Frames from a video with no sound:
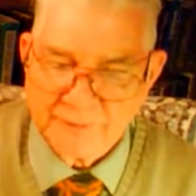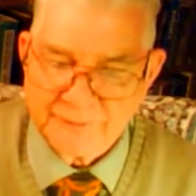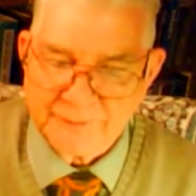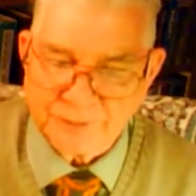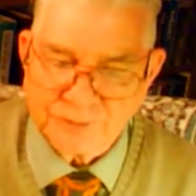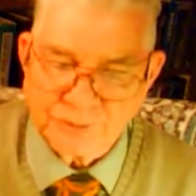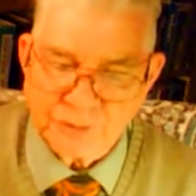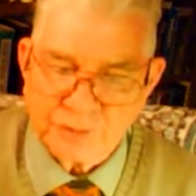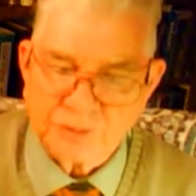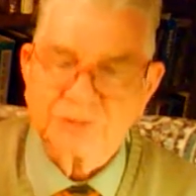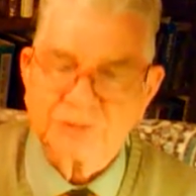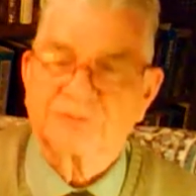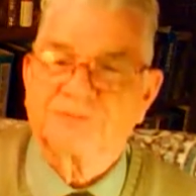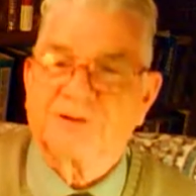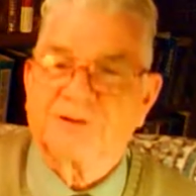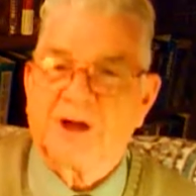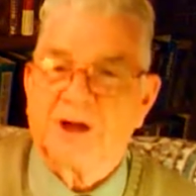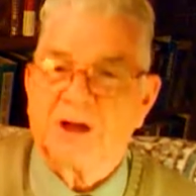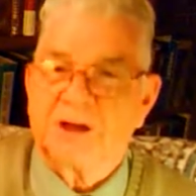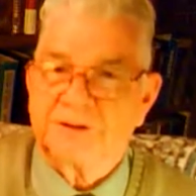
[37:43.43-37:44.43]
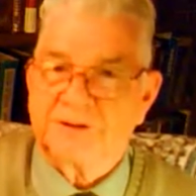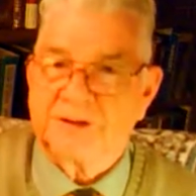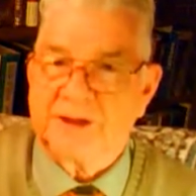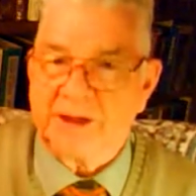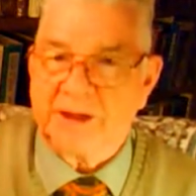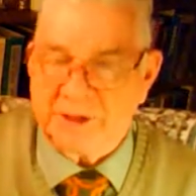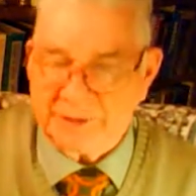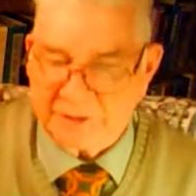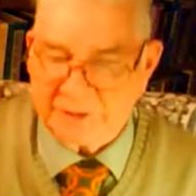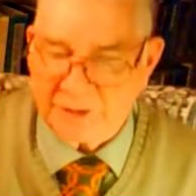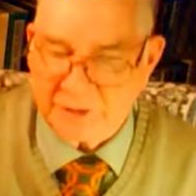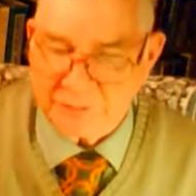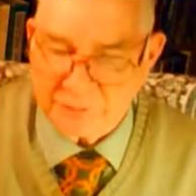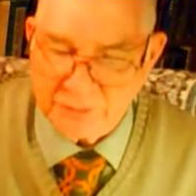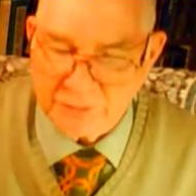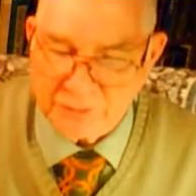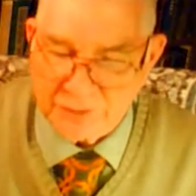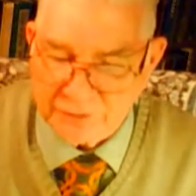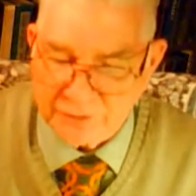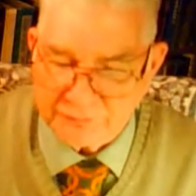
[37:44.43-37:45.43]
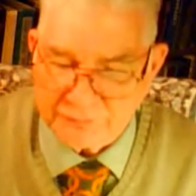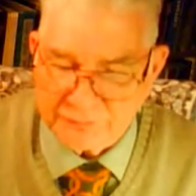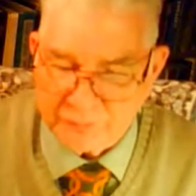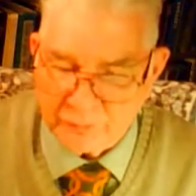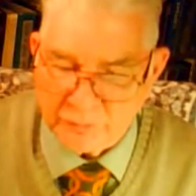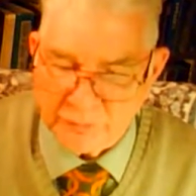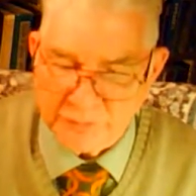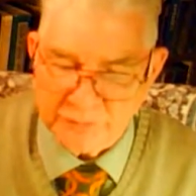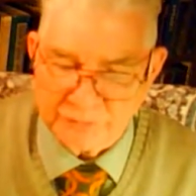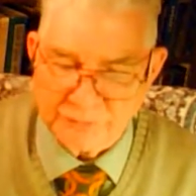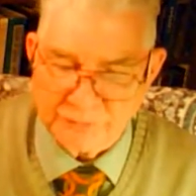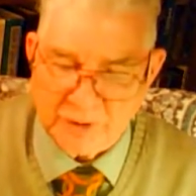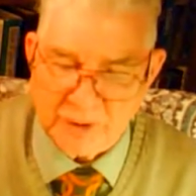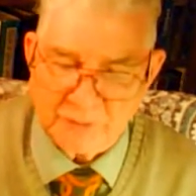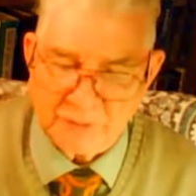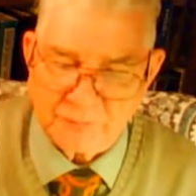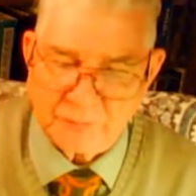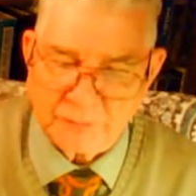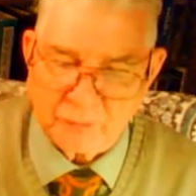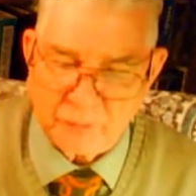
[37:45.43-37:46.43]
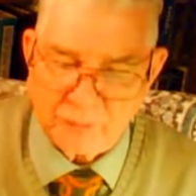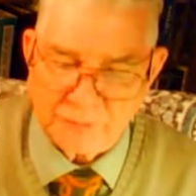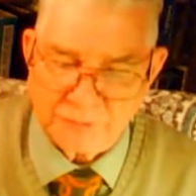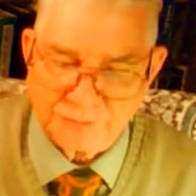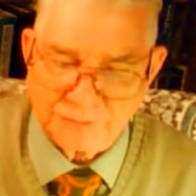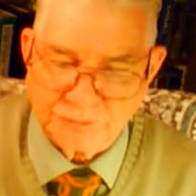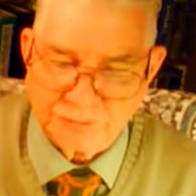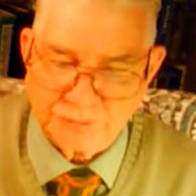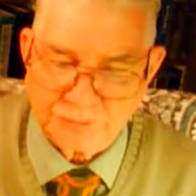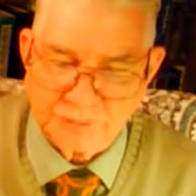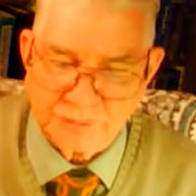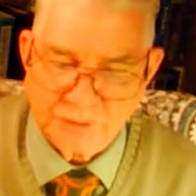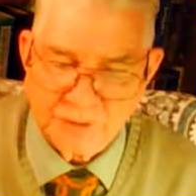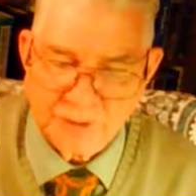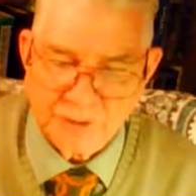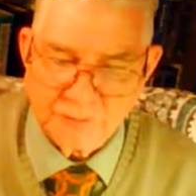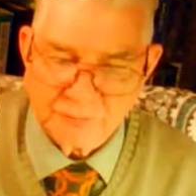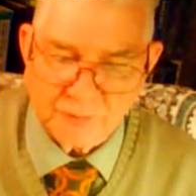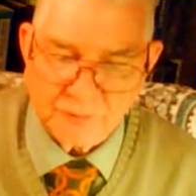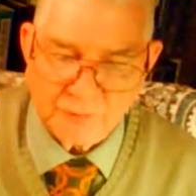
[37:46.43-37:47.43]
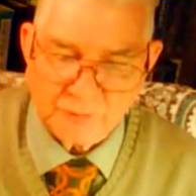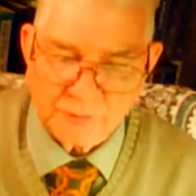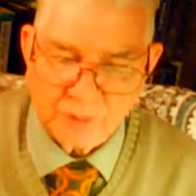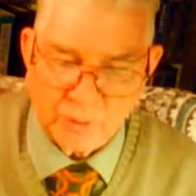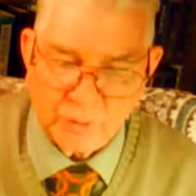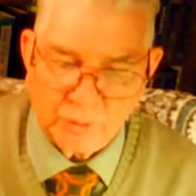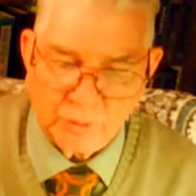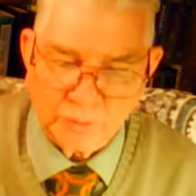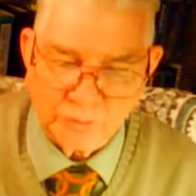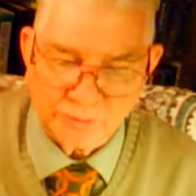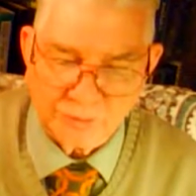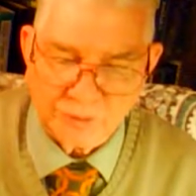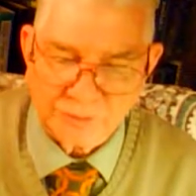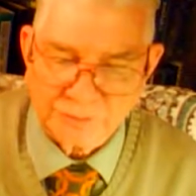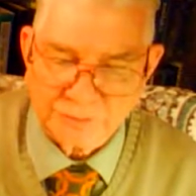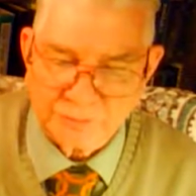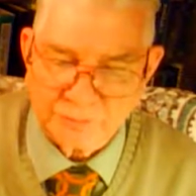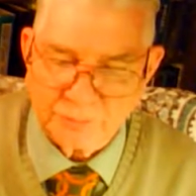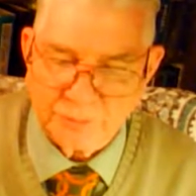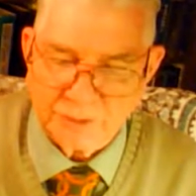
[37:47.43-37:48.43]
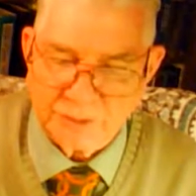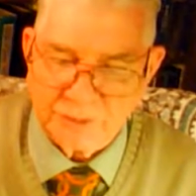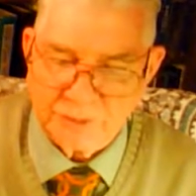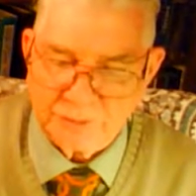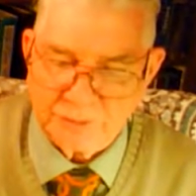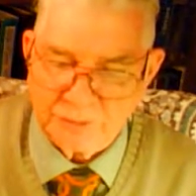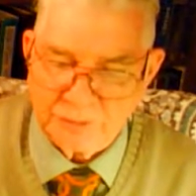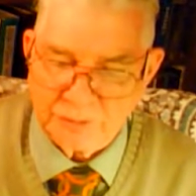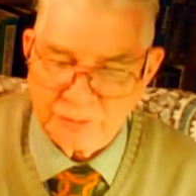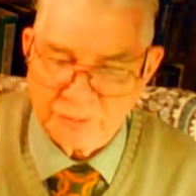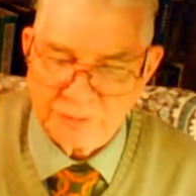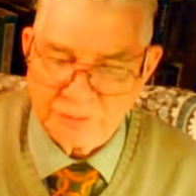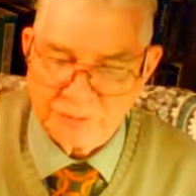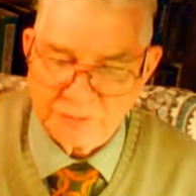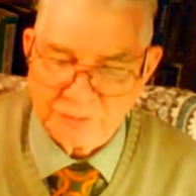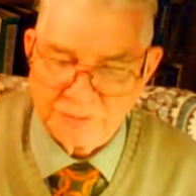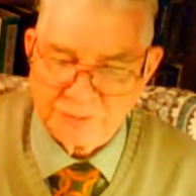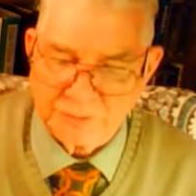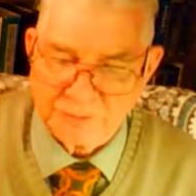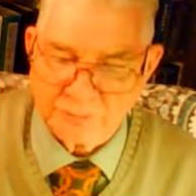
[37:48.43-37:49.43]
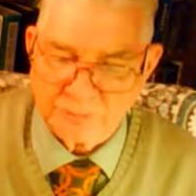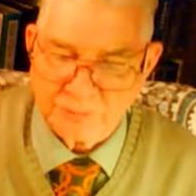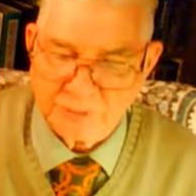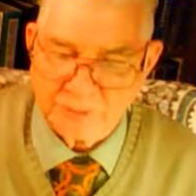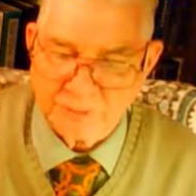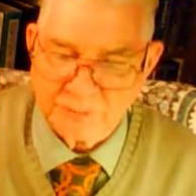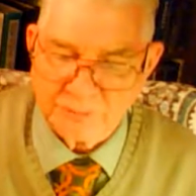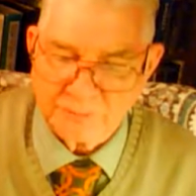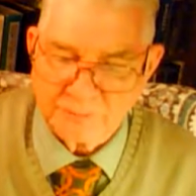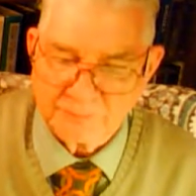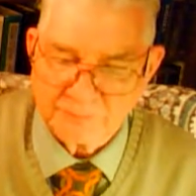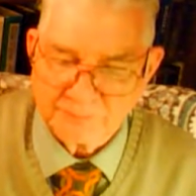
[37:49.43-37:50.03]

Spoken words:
That you can find 845 questions from the Old Testament and the New Testament?